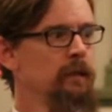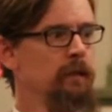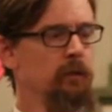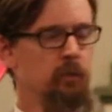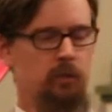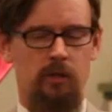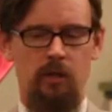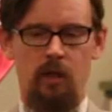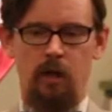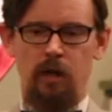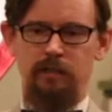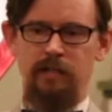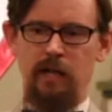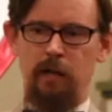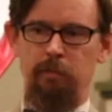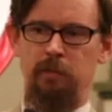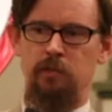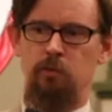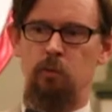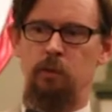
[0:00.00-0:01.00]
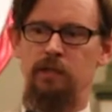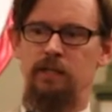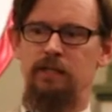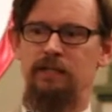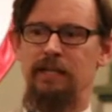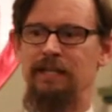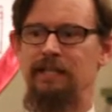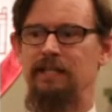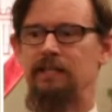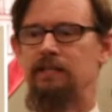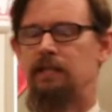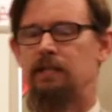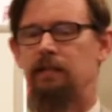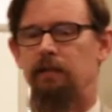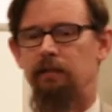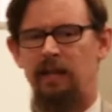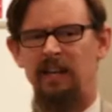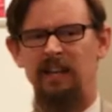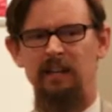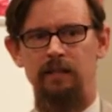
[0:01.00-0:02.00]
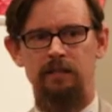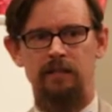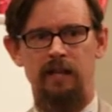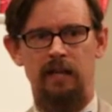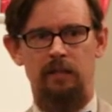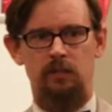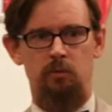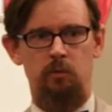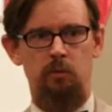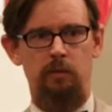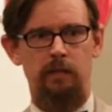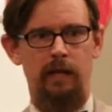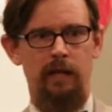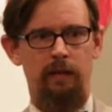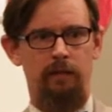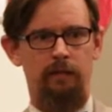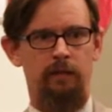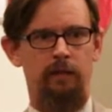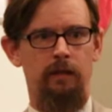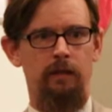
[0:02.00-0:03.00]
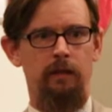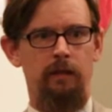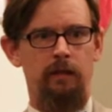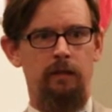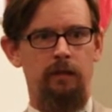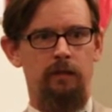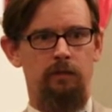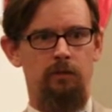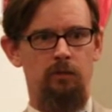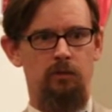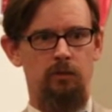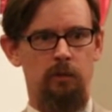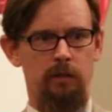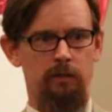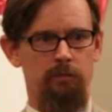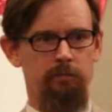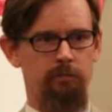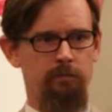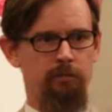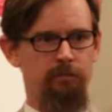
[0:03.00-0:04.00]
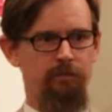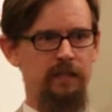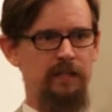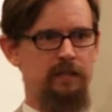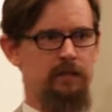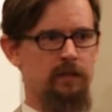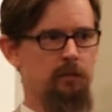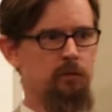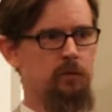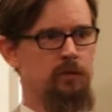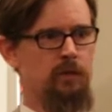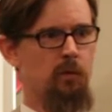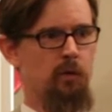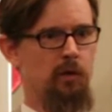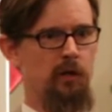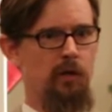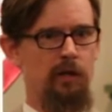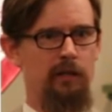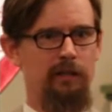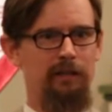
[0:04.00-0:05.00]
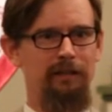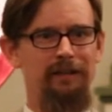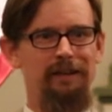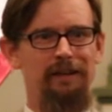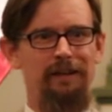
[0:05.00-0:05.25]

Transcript: It was a long time between his sentencing and his actual death due to a feast that was going on.